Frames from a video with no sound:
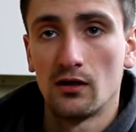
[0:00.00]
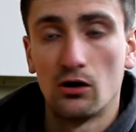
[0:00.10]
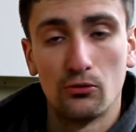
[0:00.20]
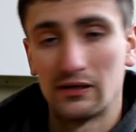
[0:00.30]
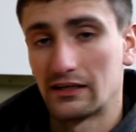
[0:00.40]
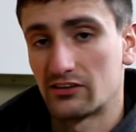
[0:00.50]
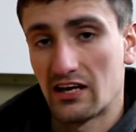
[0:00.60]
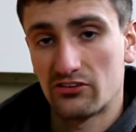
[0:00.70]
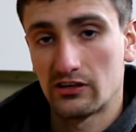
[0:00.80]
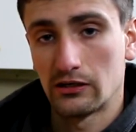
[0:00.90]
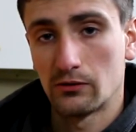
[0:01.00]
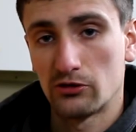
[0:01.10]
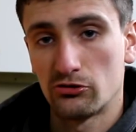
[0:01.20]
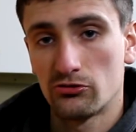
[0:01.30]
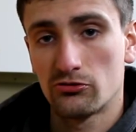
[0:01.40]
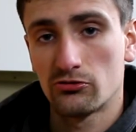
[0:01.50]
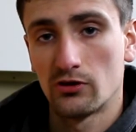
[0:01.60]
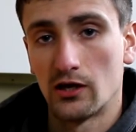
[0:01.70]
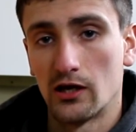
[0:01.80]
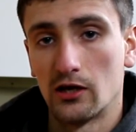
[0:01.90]
would like to ask any questions,
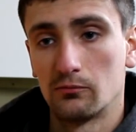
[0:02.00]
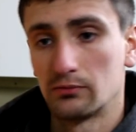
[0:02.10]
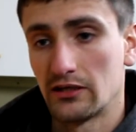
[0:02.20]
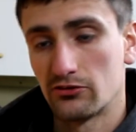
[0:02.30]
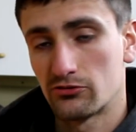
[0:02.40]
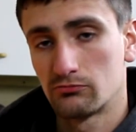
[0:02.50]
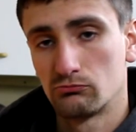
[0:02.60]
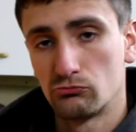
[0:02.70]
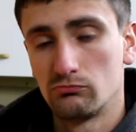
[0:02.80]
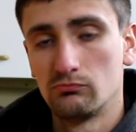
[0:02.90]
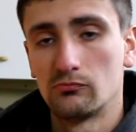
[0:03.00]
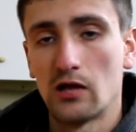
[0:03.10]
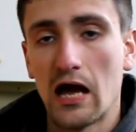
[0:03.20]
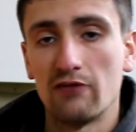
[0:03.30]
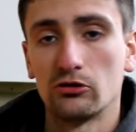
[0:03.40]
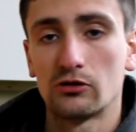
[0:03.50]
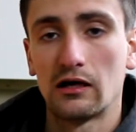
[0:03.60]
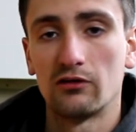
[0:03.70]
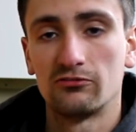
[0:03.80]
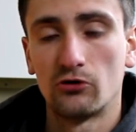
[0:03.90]
please have a look at
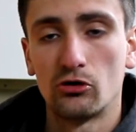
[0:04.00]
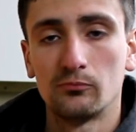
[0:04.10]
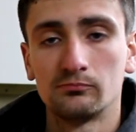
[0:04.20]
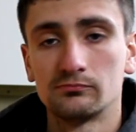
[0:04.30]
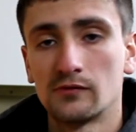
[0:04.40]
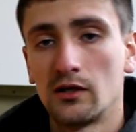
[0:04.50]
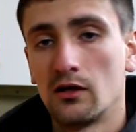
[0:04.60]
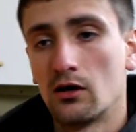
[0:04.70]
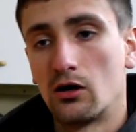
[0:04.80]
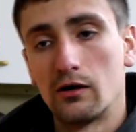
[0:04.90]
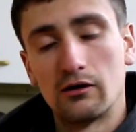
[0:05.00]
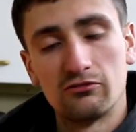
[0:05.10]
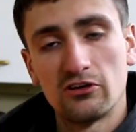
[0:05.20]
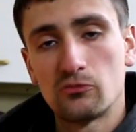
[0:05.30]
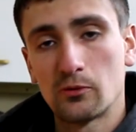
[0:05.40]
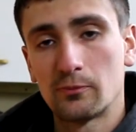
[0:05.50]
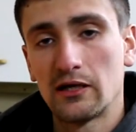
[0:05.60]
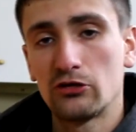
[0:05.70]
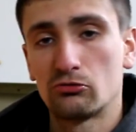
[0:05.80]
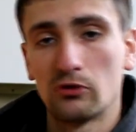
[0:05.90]
our forum or our Facebook
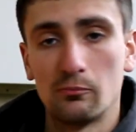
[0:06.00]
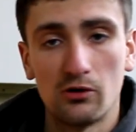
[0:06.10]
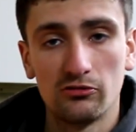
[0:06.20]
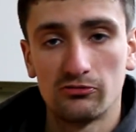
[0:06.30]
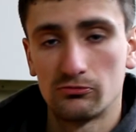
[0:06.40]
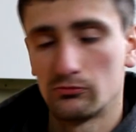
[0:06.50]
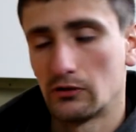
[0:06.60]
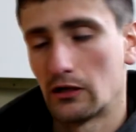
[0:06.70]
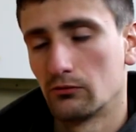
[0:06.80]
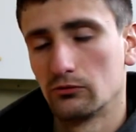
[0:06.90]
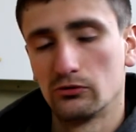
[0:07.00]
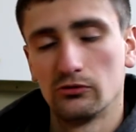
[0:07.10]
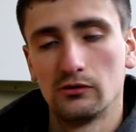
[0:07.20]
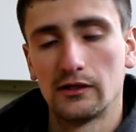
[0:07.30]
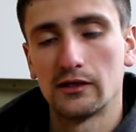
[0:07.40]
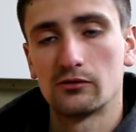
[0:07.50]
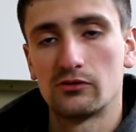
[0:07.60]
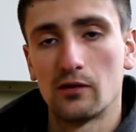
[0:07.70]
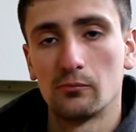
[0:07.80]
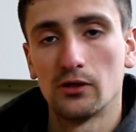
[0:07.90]
page. Both I will link
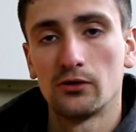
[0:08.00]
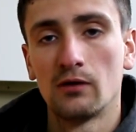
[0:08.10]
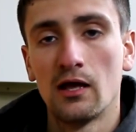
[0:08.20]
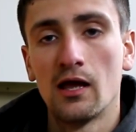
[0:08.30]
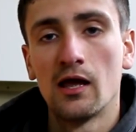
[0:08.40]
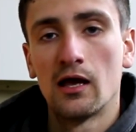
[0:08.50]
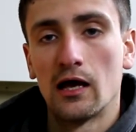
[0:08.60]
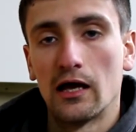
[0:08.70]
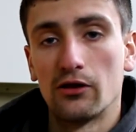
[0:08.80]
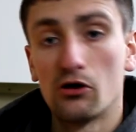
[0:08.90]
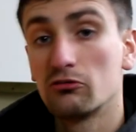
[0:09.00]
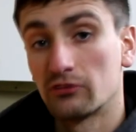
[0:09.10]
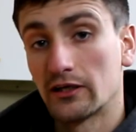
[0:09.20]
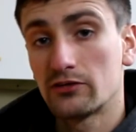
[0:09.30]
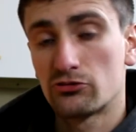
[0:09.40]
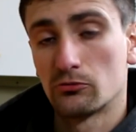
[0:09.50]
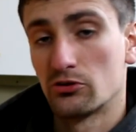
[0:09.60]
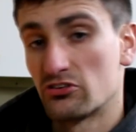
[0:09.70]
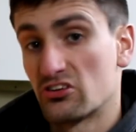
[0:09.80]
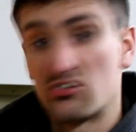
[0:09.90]
down below, and hopefully
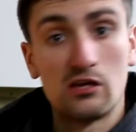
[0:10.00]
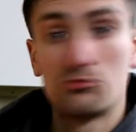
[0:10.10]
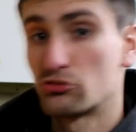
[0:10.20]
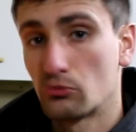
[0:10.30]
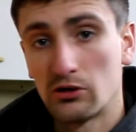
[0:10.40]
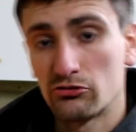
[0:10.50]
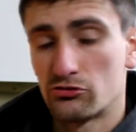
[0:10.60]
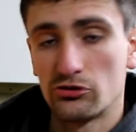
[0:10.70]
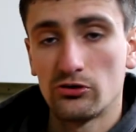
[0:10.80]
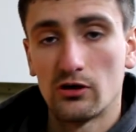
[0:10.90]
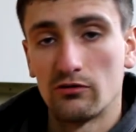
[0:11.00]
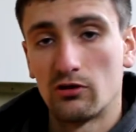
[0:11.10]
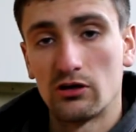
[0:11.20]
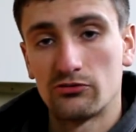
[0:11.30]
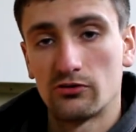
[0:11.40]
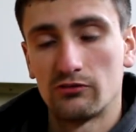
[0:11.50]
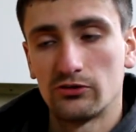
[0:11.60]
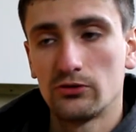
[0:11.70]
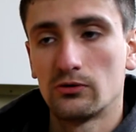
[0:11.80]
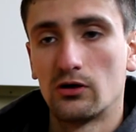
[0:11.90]
someone's in the same situation to you, of
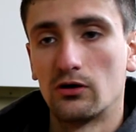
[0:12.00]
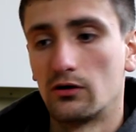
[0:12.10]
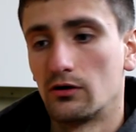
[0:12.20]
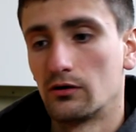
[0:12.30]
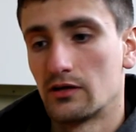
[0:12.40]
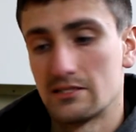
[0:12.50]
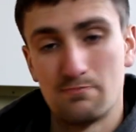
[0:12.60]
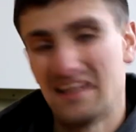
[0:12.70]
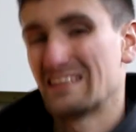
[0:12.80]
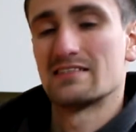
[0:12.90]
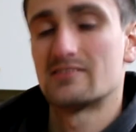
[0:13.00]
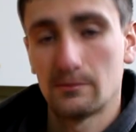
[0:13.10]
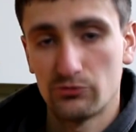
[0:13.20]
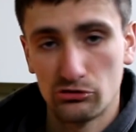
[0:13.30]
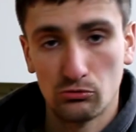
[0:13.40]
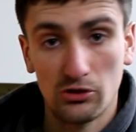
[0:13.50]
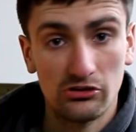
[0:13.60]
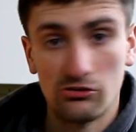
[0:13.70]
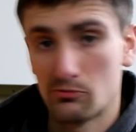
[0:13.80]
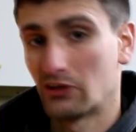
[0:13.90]
you, or has been in the same
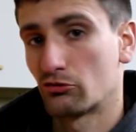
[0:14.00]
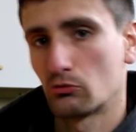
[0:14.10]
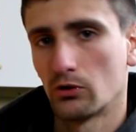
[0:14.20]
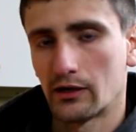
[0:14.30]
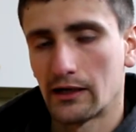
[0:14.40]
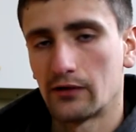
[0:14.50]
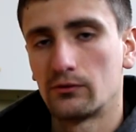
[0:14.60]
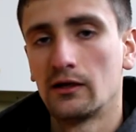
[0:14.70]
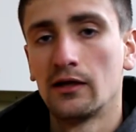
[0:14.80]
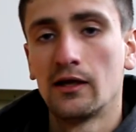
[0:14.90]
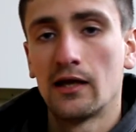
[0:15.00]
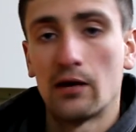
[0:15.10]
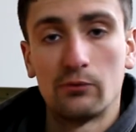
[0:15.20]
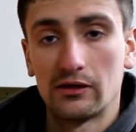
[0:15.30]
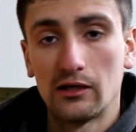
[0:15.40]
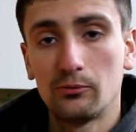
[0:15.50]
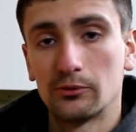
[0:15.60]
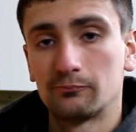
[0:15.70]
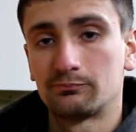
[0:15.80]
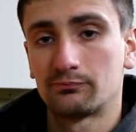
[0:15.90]
situation, has managed to work it out, and we can help
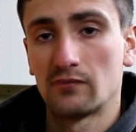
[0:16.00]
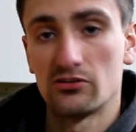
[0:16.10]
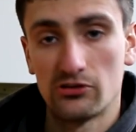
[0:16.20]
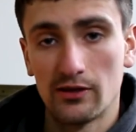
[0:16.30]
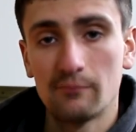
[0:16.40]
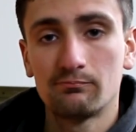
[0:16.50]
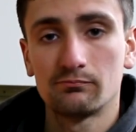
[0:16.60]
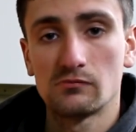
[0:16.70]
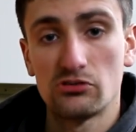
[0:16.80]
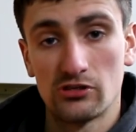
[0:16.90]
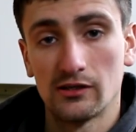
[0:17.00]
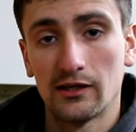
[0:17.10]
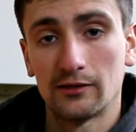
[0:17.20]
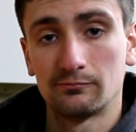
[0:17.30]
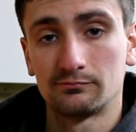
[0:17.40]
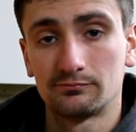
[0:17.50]
you. Until then, see you later.